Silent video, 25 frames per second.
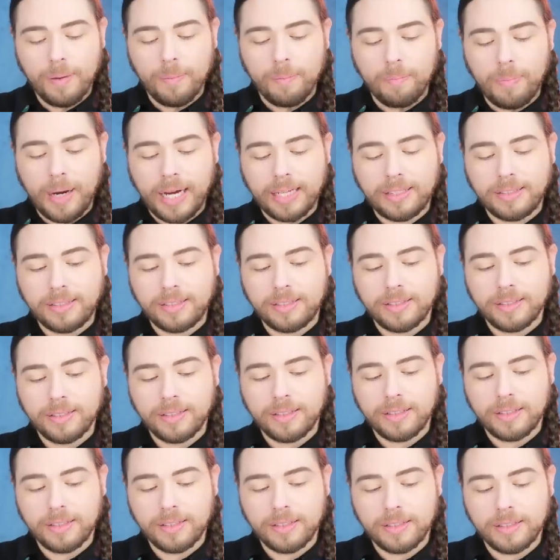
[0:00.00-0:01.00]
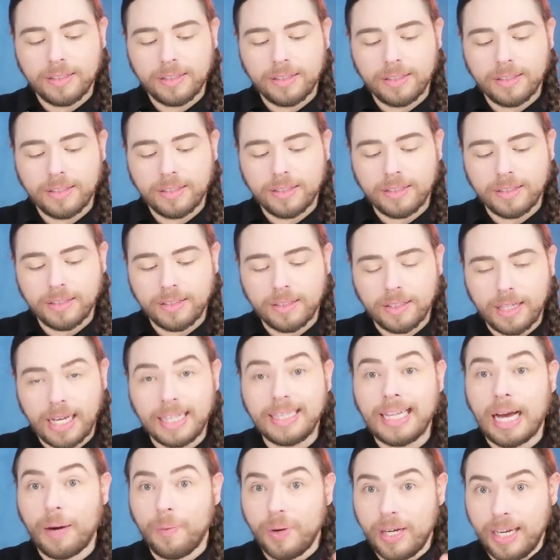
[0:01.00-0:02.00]
but
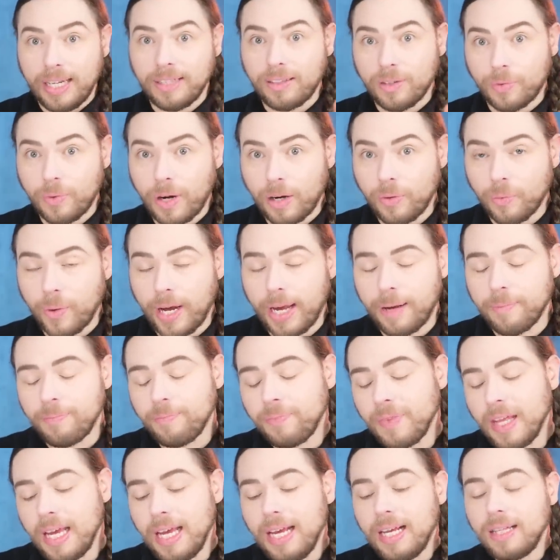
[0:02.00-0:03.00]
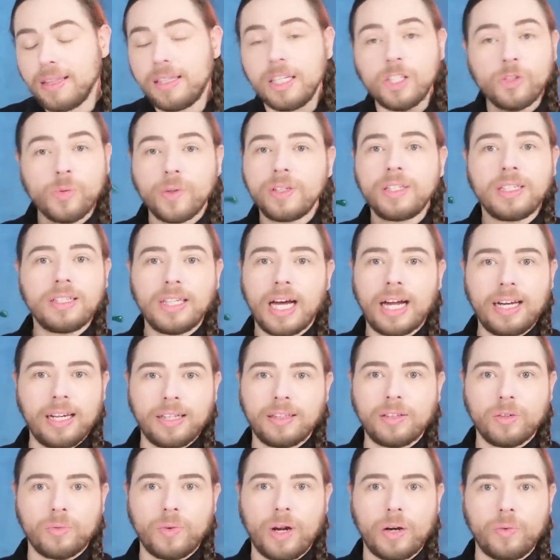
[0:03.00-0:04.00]
and that one hit the runway. This one did not
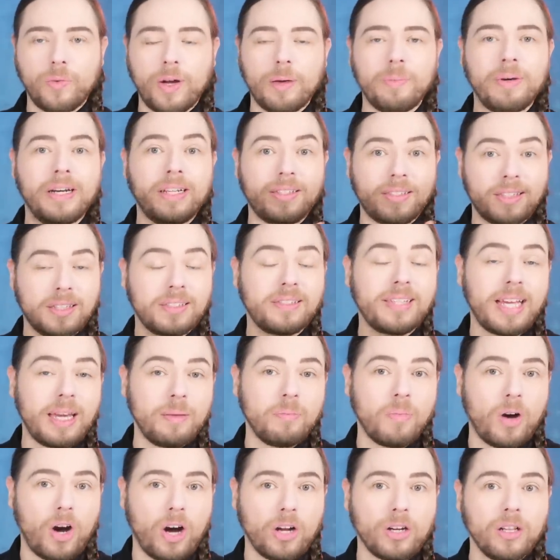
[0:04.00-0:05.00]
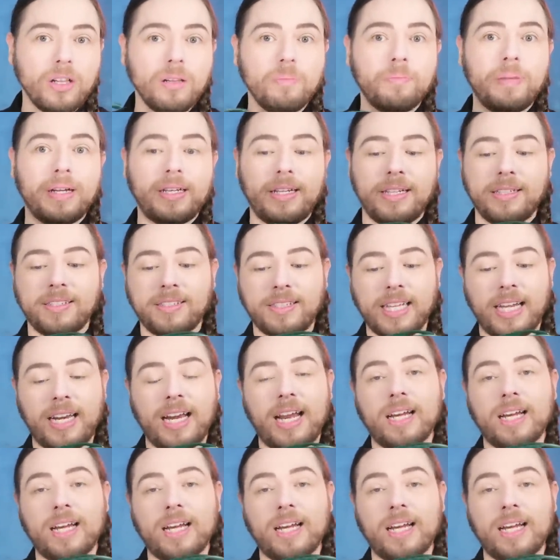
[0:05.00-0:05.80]
hit the runway, but it's the same model, but instead it